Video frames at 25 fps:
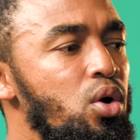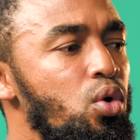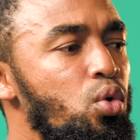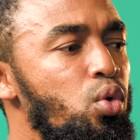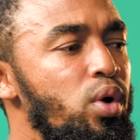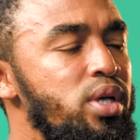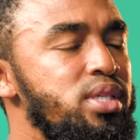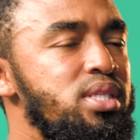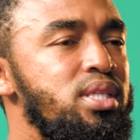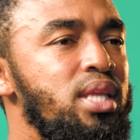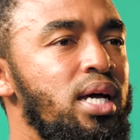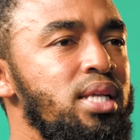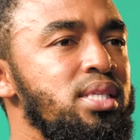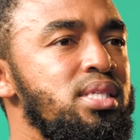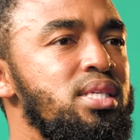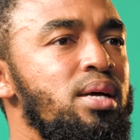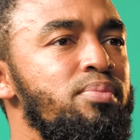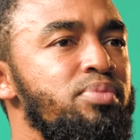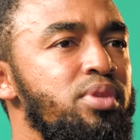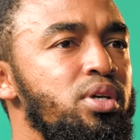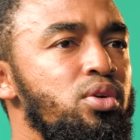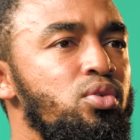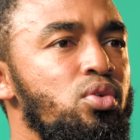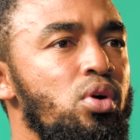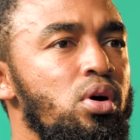who has done
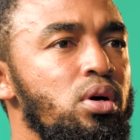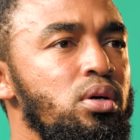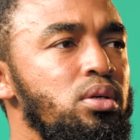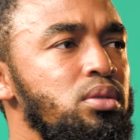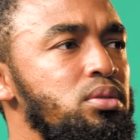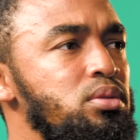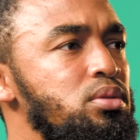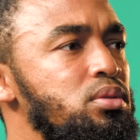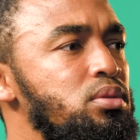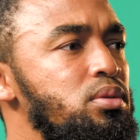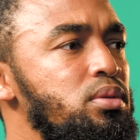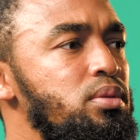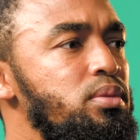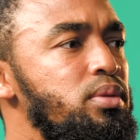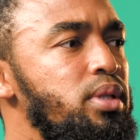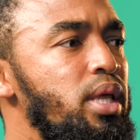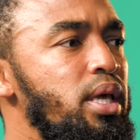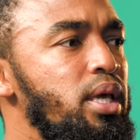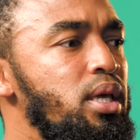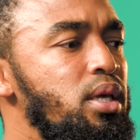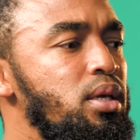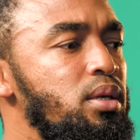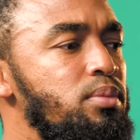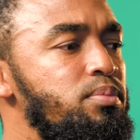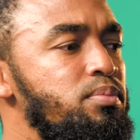something wrong,
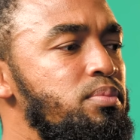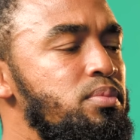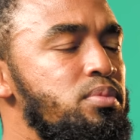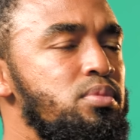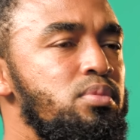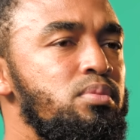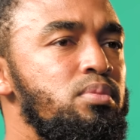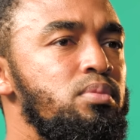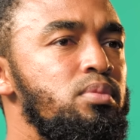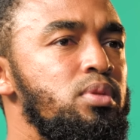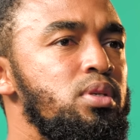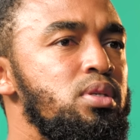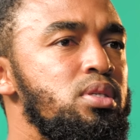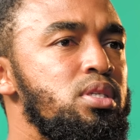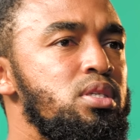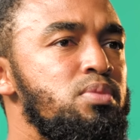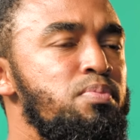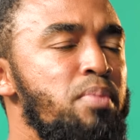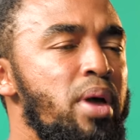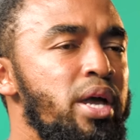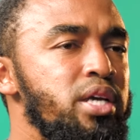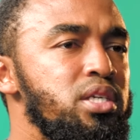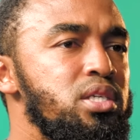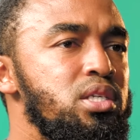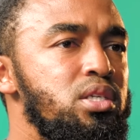they
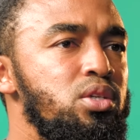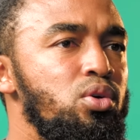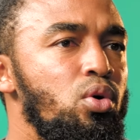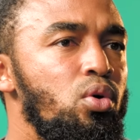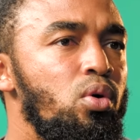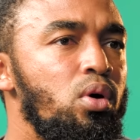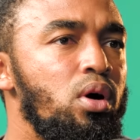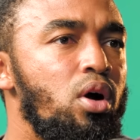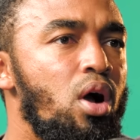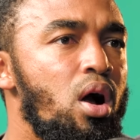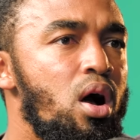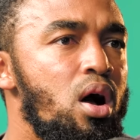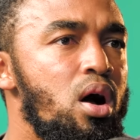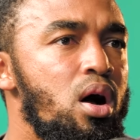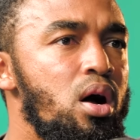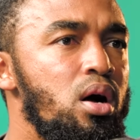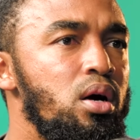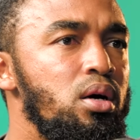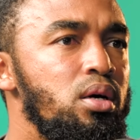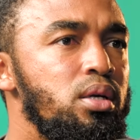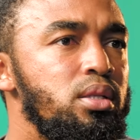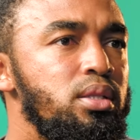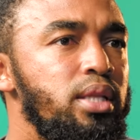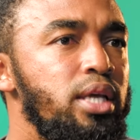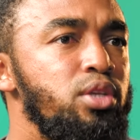smashed your
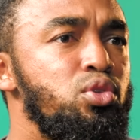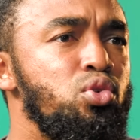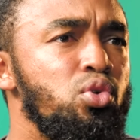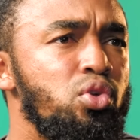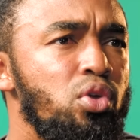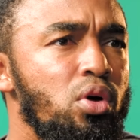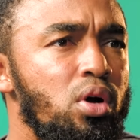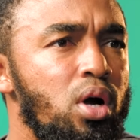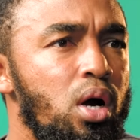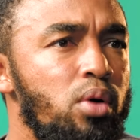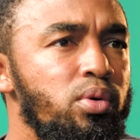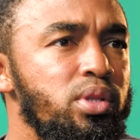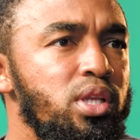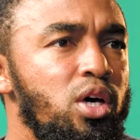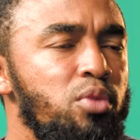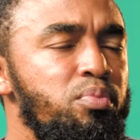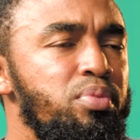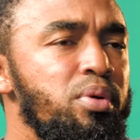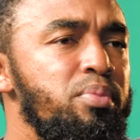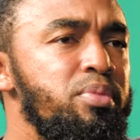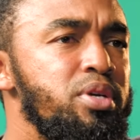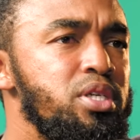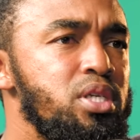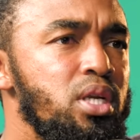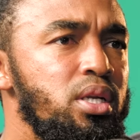car, they took your car without
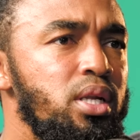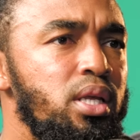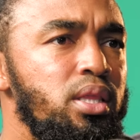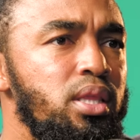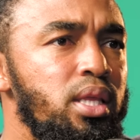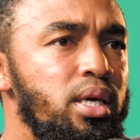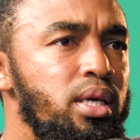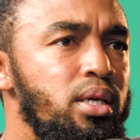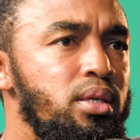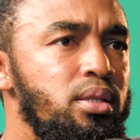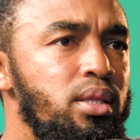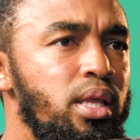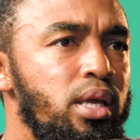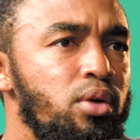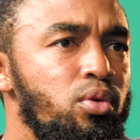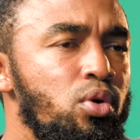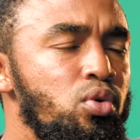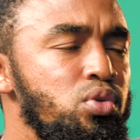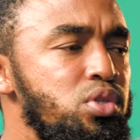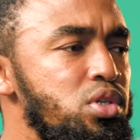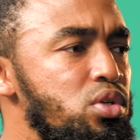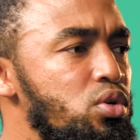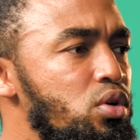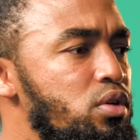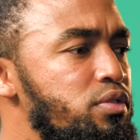permission and they
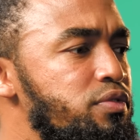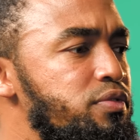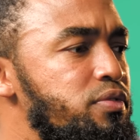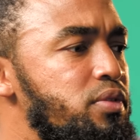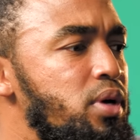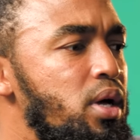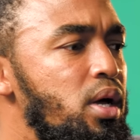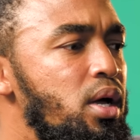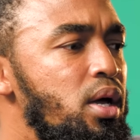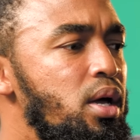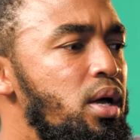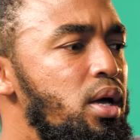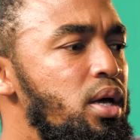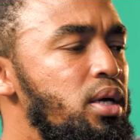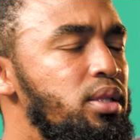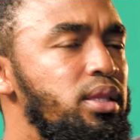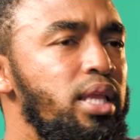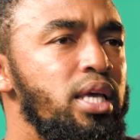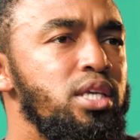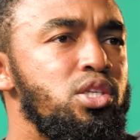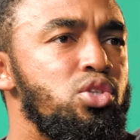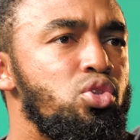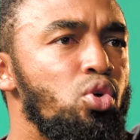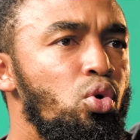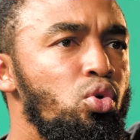wrote it off.
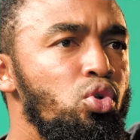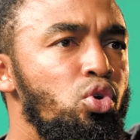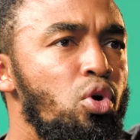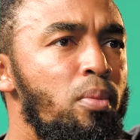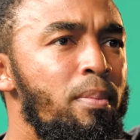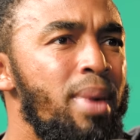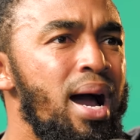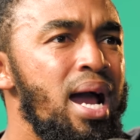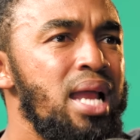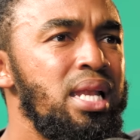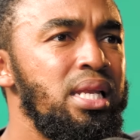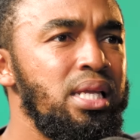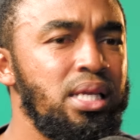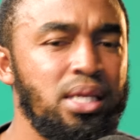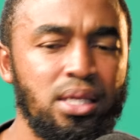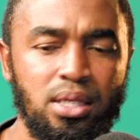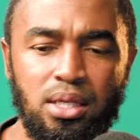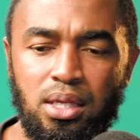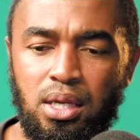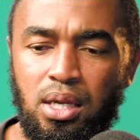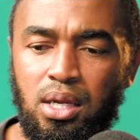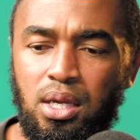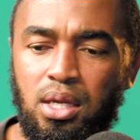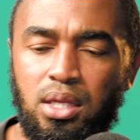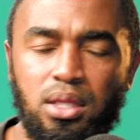They stole your
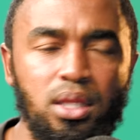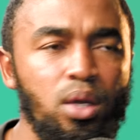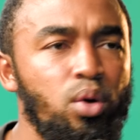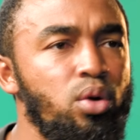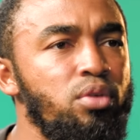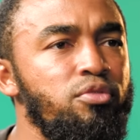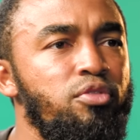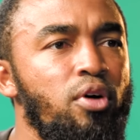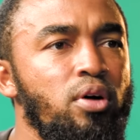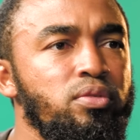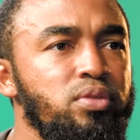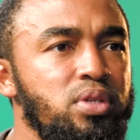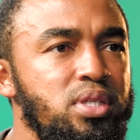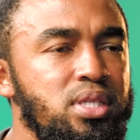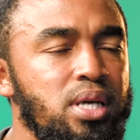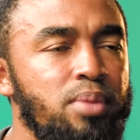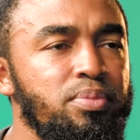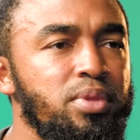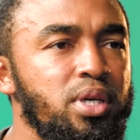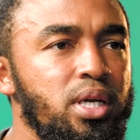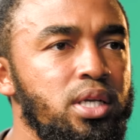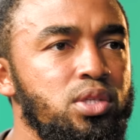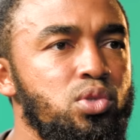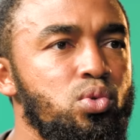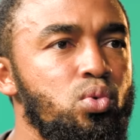money. They were involved with
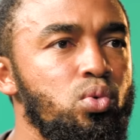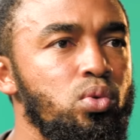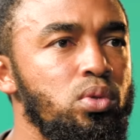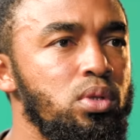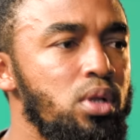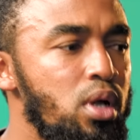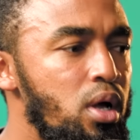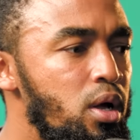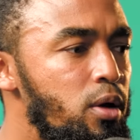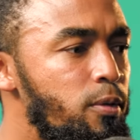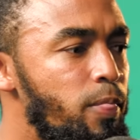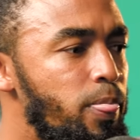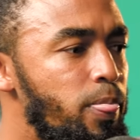something at school.